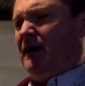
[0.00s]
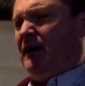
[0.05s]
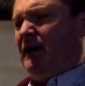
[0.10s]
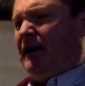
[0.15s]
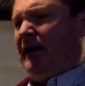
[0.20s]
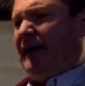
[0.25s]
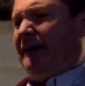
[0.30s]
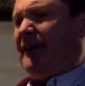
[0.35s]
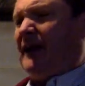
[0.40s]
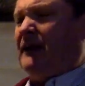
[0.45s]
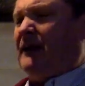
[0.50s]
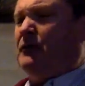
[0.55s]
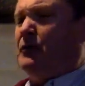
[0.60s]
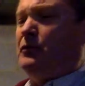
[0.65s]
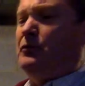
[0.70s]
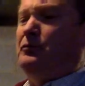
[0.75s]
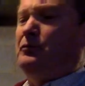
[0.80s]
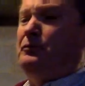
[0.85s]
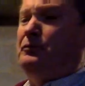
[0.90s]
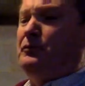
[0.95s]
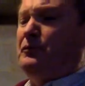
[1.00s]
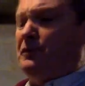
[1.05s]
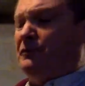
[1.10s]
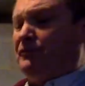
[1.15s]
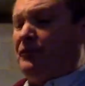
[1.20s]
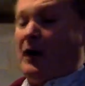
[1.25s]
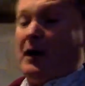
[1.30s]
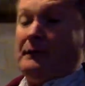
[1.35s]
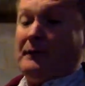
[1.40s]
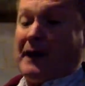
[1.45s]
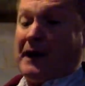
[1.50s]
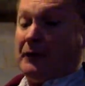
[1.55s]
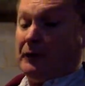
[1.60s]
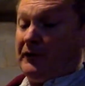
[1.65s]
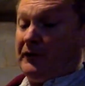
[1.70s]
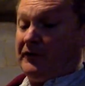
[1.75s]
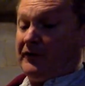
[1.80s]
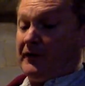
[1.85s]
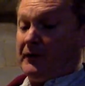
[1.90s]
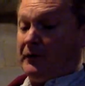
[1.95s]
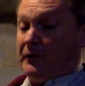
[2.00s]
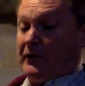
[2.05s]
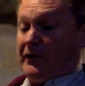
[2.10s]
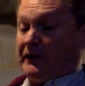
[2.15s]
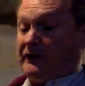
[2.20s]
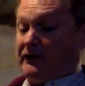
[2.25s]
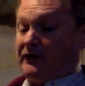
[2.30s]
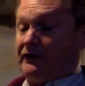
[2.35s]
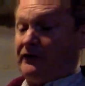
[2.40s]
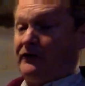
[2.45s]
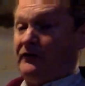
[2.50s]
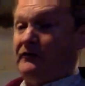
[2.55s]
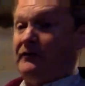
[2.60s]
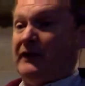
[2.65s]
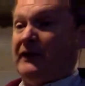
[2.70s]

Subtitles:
And then from that, we said, well, that's